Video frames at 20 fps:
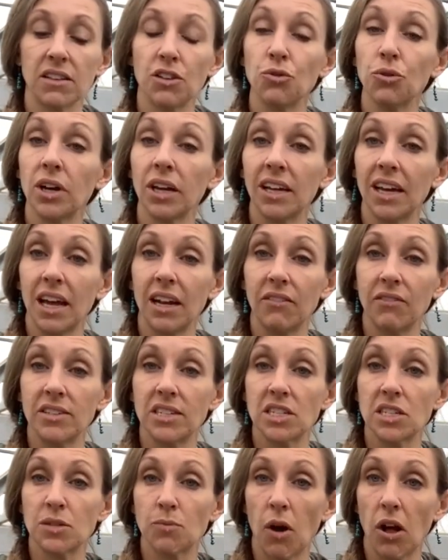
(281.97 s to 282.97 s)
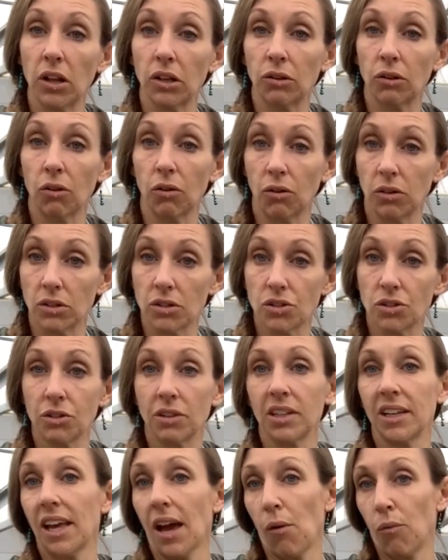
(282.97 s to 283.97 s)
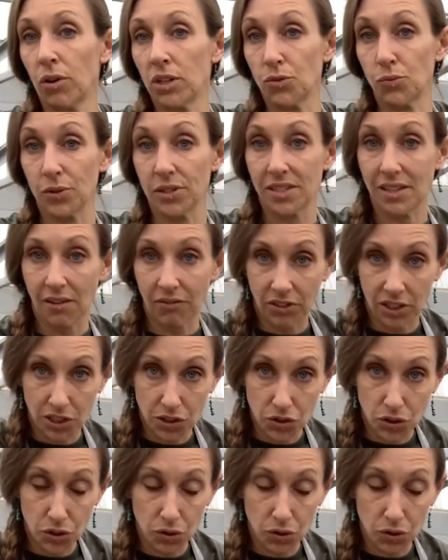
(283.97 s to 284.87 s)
you can get even smaller holes. So you can get ones with 72,